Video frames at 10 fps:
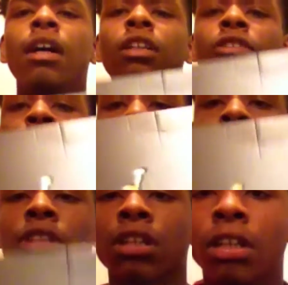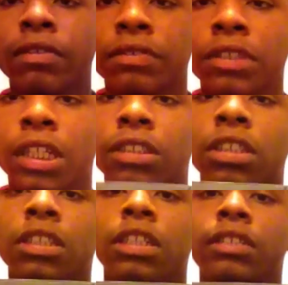So start off, you guys
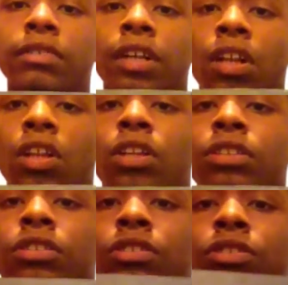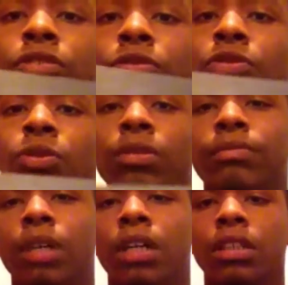got that regular new Jordan
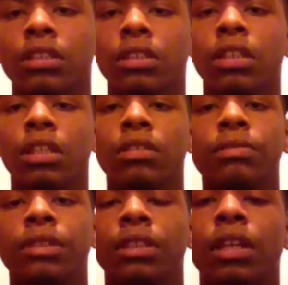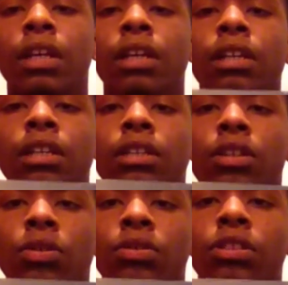box. I mean, the
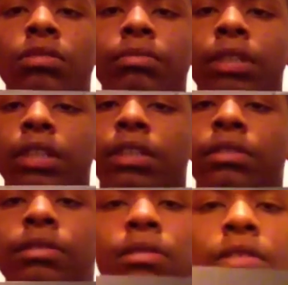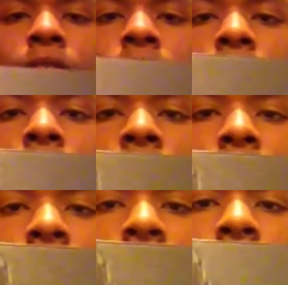gold Jumpman. You guys didn't
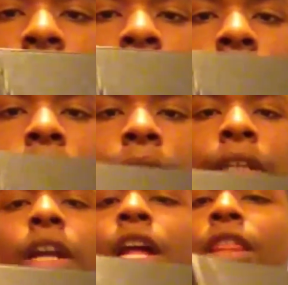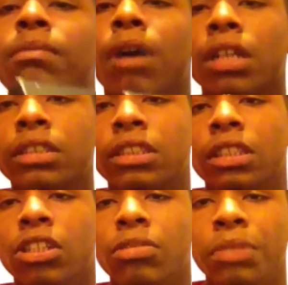see the gold jump man. The box is a
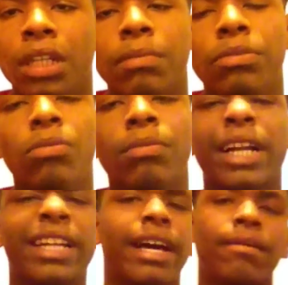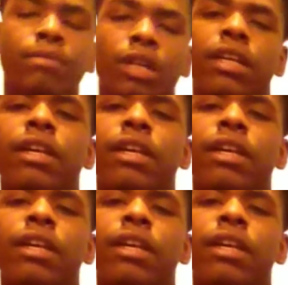little beat up, don't mind that.